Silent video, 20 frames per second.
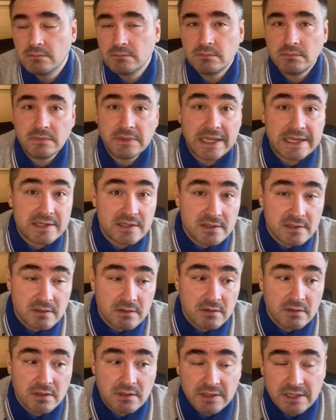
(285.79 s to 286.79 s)
That's
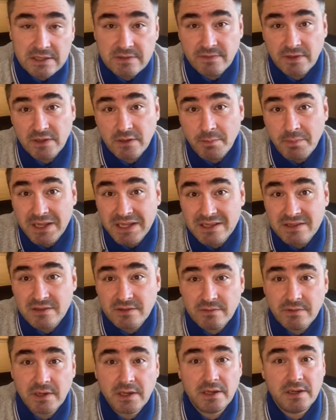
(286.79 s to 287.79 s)
uh, that's what the
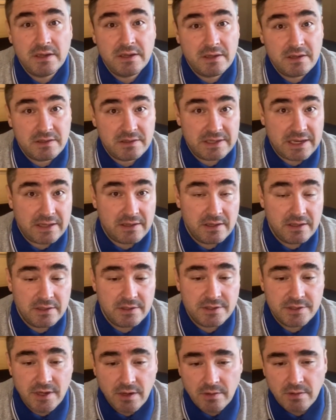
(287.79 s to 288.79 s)
ministry uh, said.
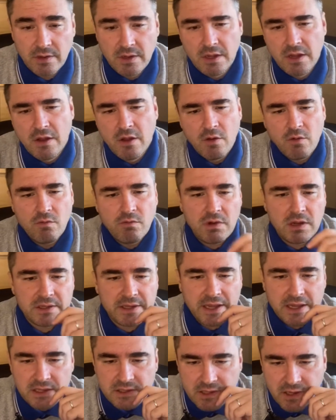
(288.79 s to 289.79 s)
So, what
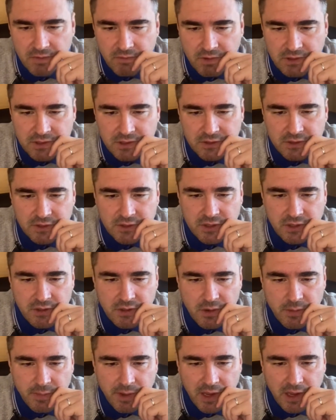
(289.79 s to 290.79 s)
else I wanted to
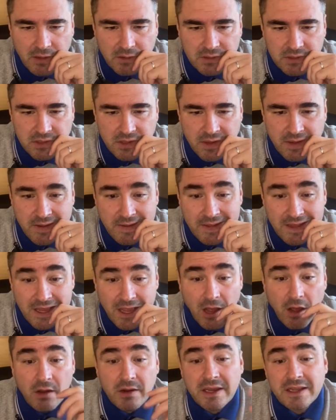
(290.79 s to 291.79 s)
talk about?
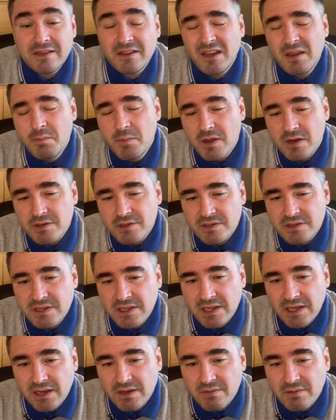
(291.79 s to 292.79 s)
Okay, the emergency
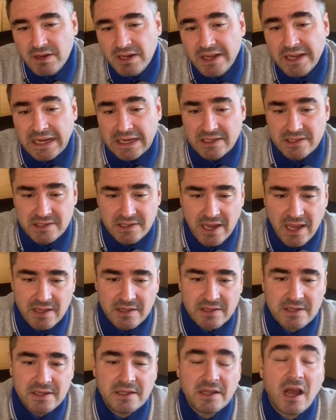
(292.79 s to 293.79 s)
decree
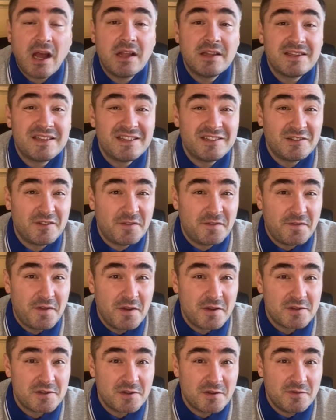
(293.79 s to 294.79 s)
extended until the
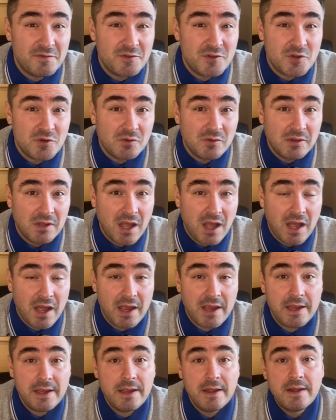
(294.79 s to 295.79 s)
first of
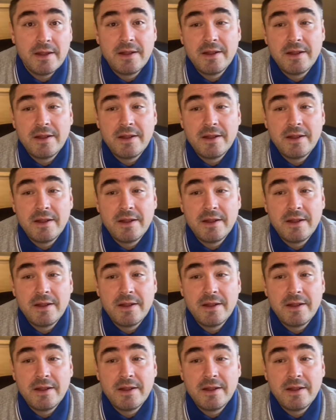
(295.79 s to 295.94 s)
July.